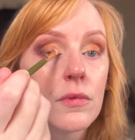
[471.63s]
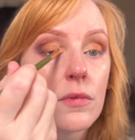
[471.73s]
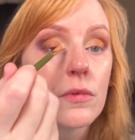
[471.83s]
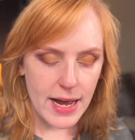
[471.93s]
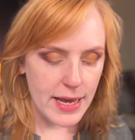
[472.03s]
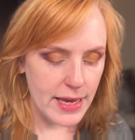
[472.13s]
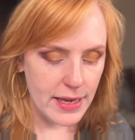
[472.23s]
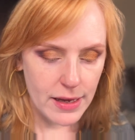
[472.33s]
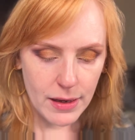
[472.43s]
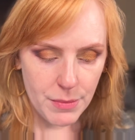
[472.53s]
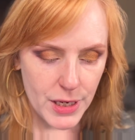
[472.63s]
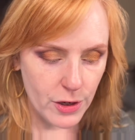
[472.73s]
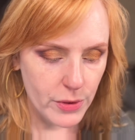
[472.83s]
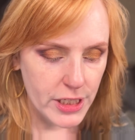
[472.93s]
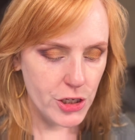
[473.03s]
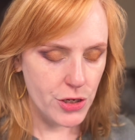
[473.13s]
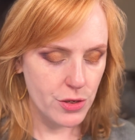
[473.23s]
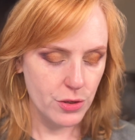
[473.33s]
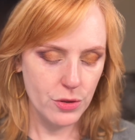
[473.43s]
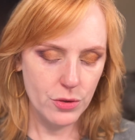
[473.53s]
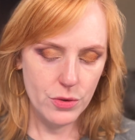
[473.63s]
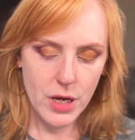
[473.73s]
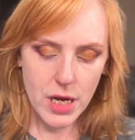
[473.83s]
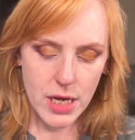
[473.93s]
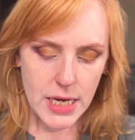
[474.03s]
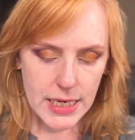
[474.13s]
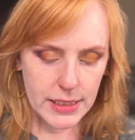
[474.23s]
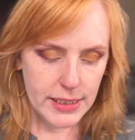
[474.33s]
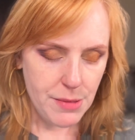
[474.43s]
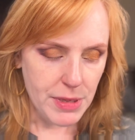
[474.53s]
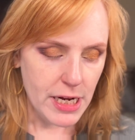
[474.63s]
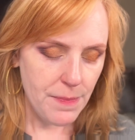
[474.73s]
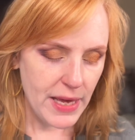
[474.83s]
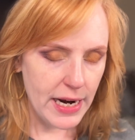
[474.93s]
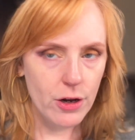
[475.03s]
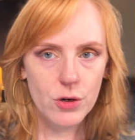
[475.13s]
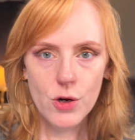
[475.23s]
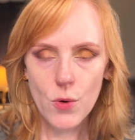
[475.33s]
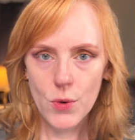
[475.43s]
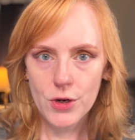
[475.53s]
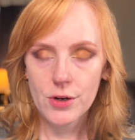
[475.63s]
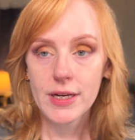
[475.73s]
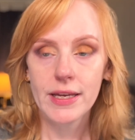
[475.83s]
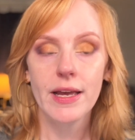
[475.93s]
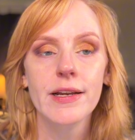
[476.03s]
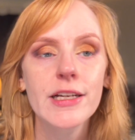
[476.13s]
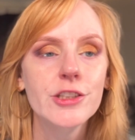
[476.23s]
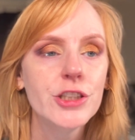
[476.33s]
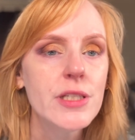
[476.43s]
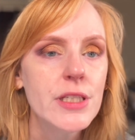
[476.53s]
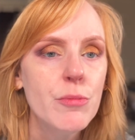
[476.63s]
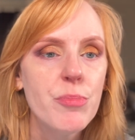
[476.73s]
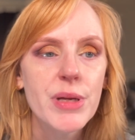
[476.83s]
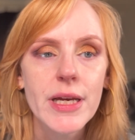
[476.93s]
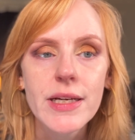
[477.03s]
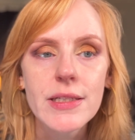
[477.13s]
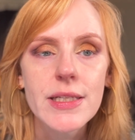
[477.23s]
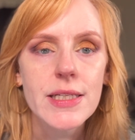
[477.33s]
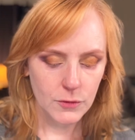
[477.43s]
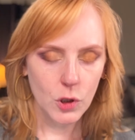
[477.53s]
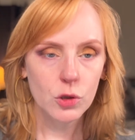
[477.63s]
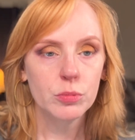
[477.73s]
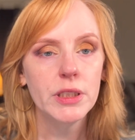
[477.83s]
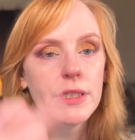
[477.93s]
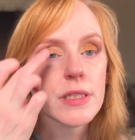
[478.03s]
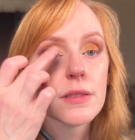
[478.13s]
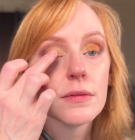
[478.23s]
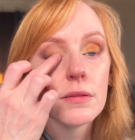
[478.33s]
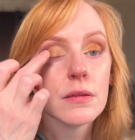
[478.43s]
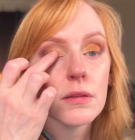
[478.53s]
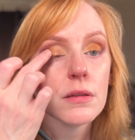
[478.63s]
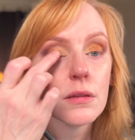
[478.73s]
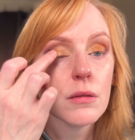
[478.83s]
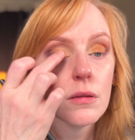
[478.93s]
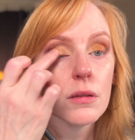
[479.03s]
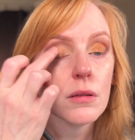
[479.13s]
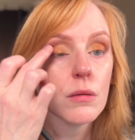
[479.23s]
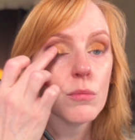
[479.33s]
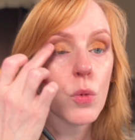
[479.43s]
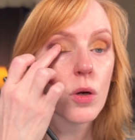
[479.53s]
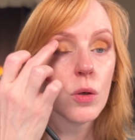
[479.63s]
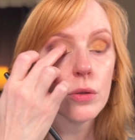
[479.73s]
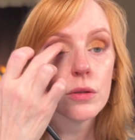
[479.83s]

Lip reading: I am going to deepen up that outer corner again just a bit. Hold, please. More gold.